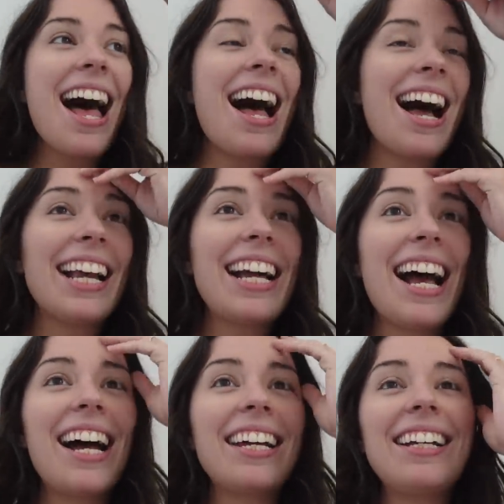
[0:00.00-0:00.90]
I
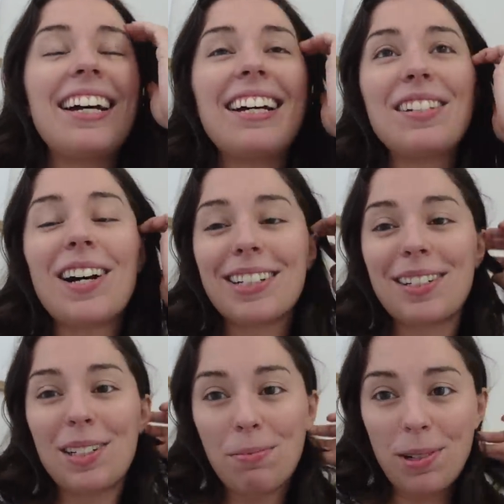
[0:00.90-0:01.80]
had a
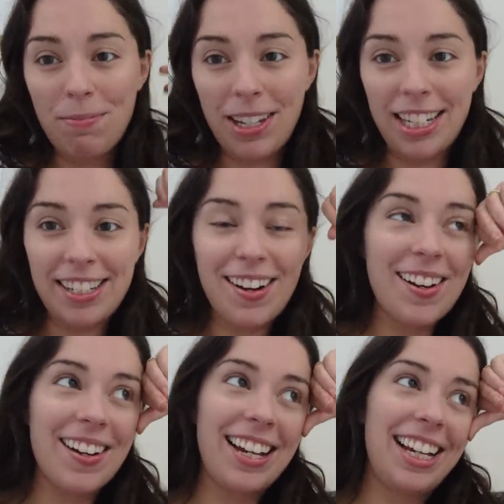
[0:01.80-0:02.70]
doctor's appointment
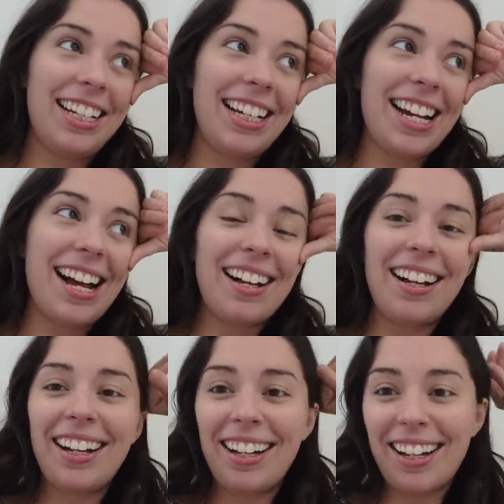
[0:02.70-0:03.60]
on,
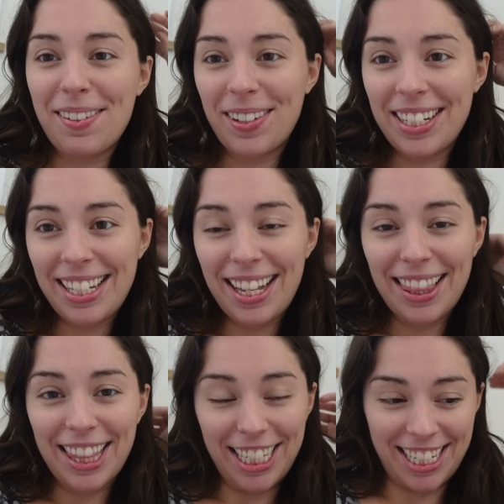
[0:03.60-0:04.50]
I want to say
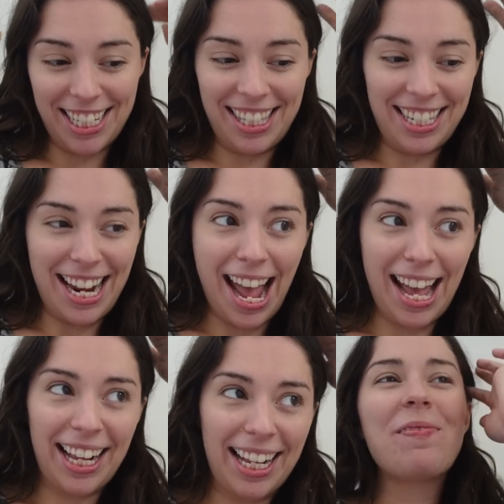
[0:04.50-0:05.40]

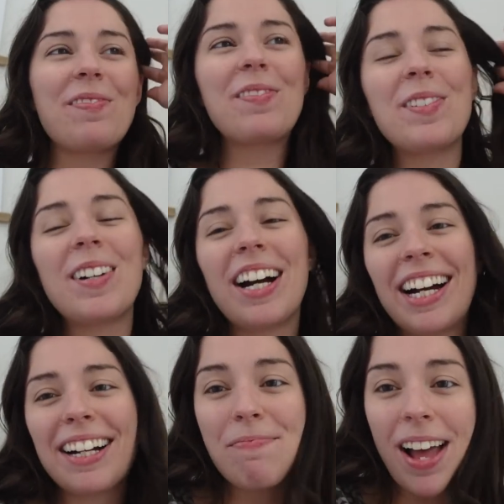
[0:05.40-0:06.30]
Thursday,
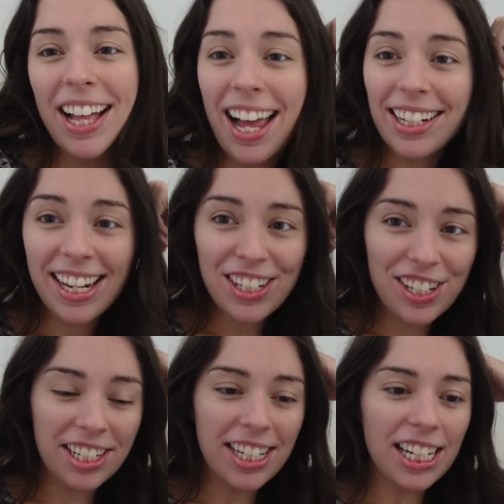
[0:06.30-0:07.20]
for my
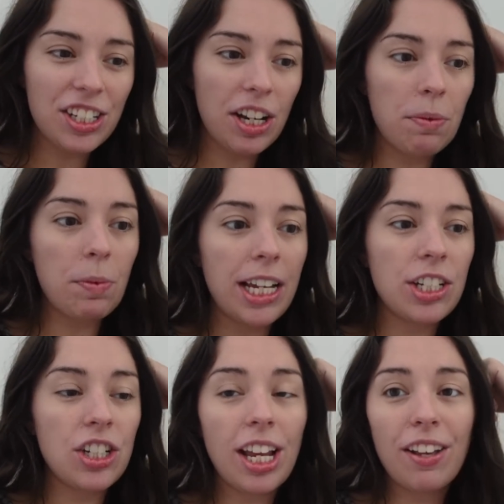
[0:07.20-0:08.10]
lactation induction,
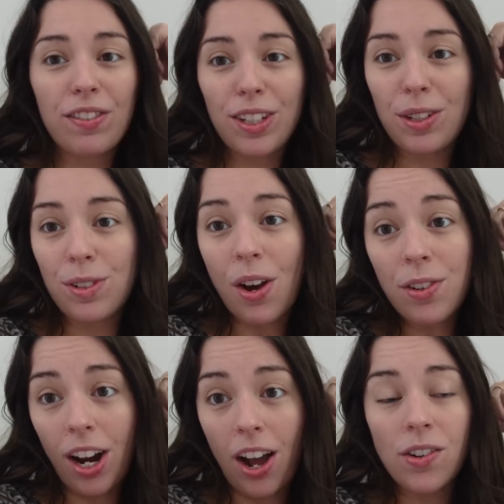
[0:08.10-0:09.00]
which, if you
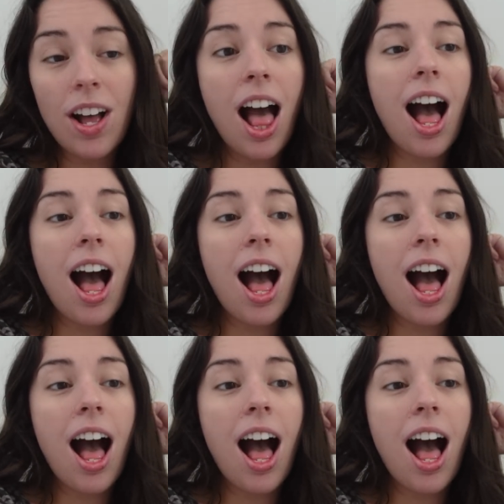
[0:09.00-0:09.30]
don't know,